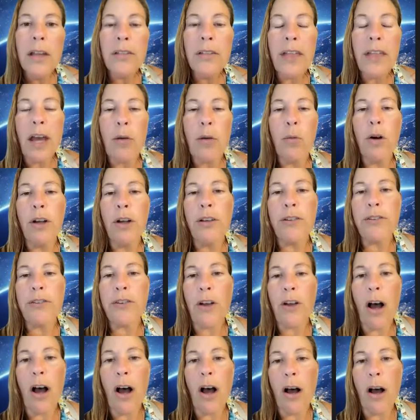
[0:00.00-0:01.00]
that oh. was
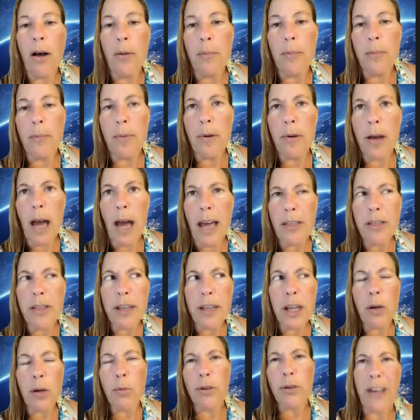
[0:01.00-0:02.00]
um I
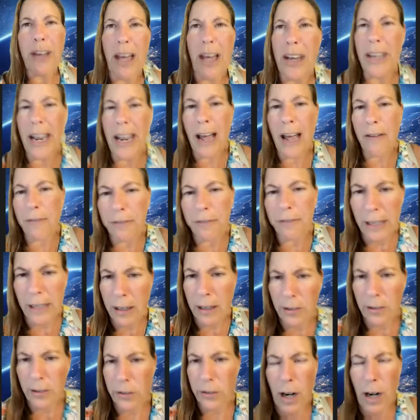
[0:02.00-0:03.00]
think it was on
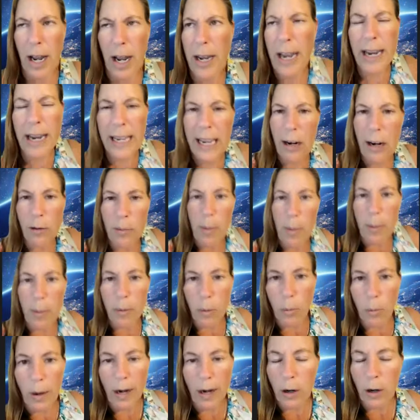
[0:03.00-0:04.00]
Netflix. I, I can't
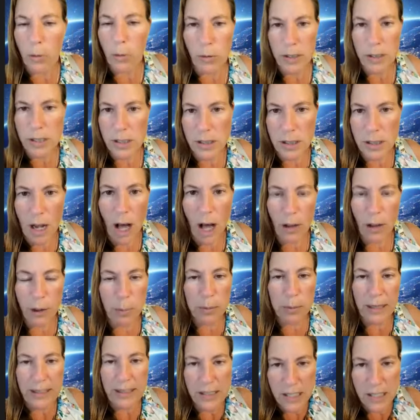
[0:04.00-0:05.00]
remember where it was, all the
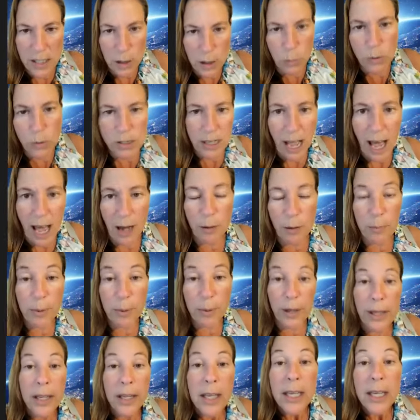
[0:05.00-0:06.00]
places it was on,
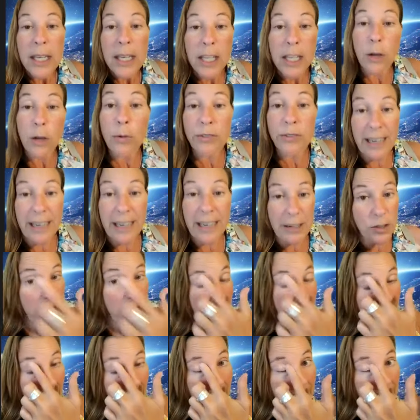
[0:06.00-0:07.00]
but he was
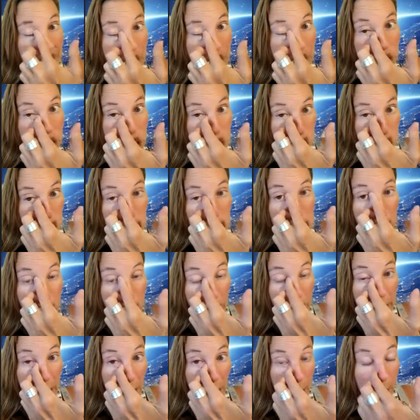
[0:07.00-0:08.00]
actually on his show
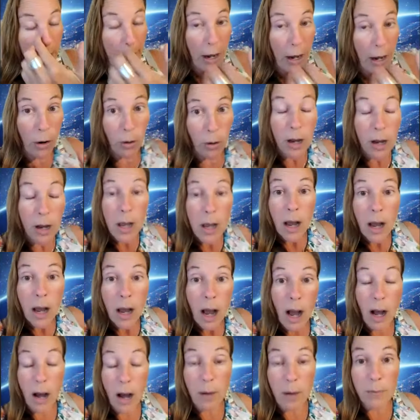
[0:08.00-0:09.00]
talking about
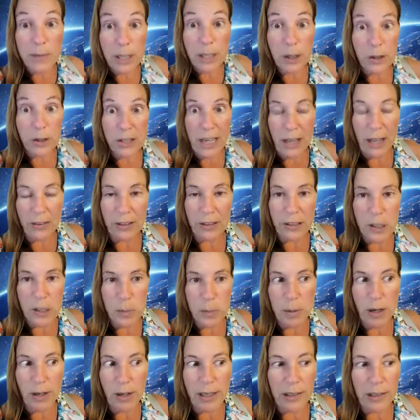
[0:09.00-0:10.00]
um near death
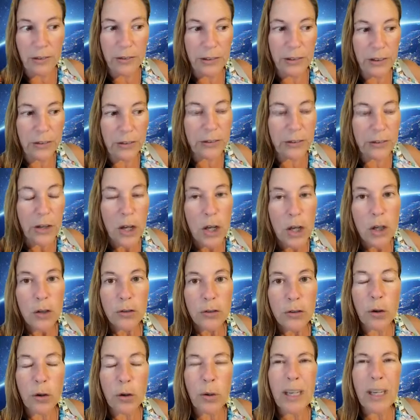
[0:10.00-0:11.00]
experiences.
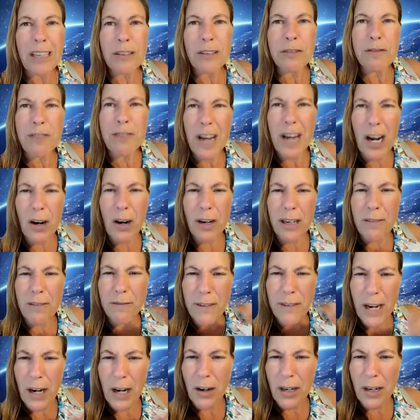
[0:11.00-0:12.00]
So he's very,
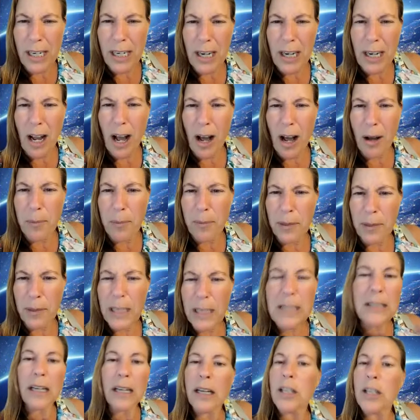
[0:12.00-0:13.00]
very um
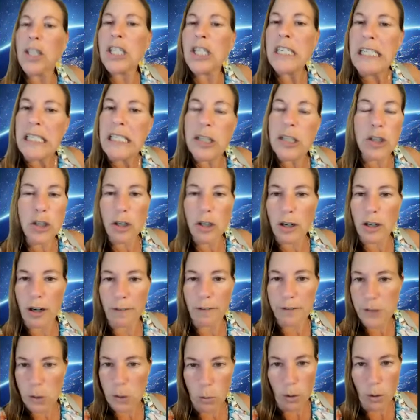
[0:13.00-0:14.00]
he's like a teacher
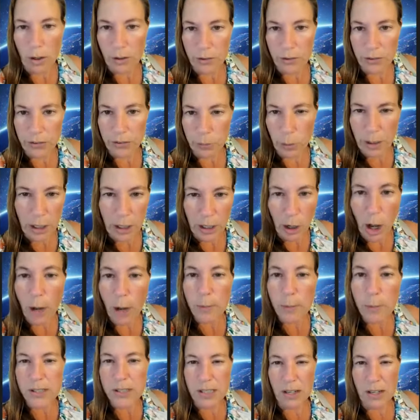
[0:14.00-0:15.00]
of sorts when it
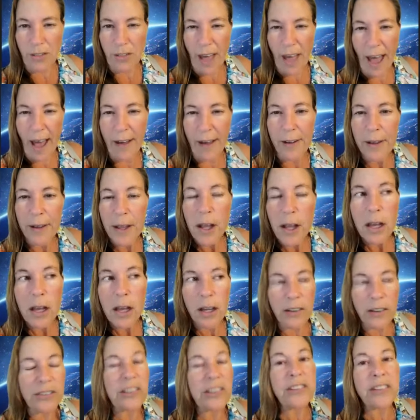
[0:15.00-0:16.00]
comes sure. to that.
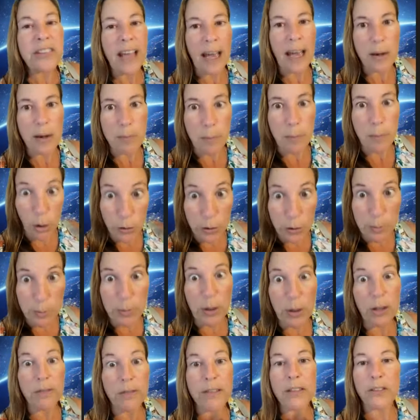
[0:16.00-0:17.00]
Because he's yeah. had
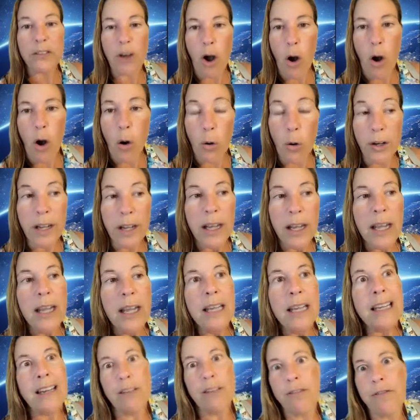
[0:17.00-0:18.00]
multiple of his own.
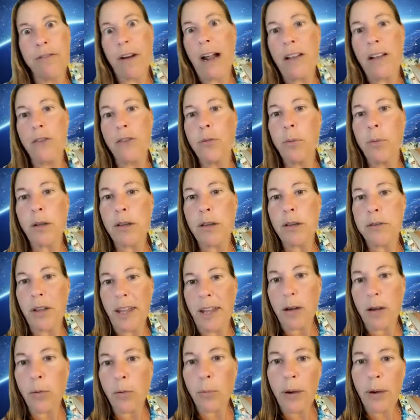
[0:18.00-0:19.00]
He's friends with
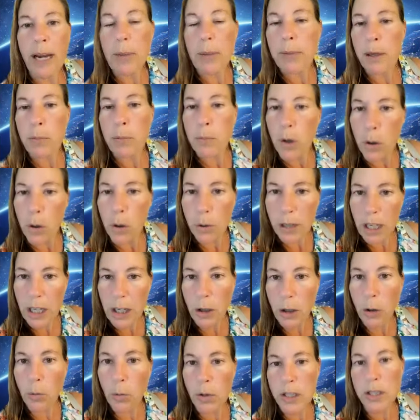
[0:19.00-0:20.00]
like Raymond
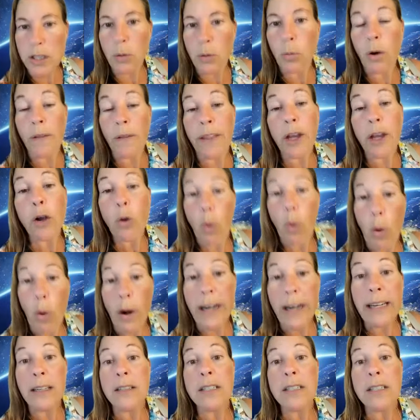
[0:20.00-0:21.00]
Moody, who was the one that
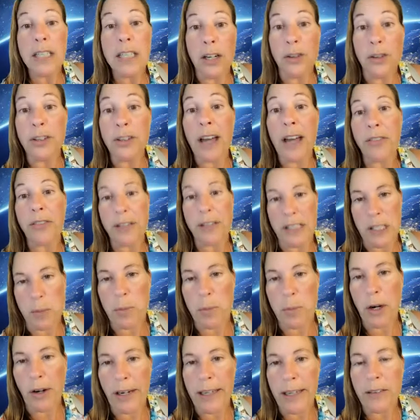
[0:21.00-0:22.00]
coined near death
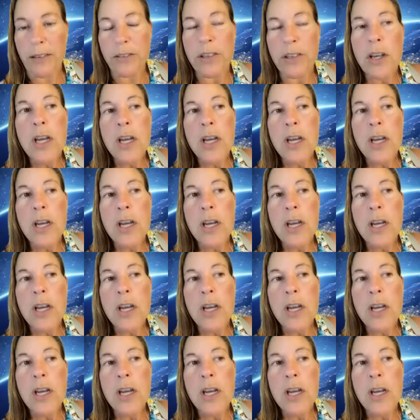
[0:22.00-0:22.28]
experience. Oh,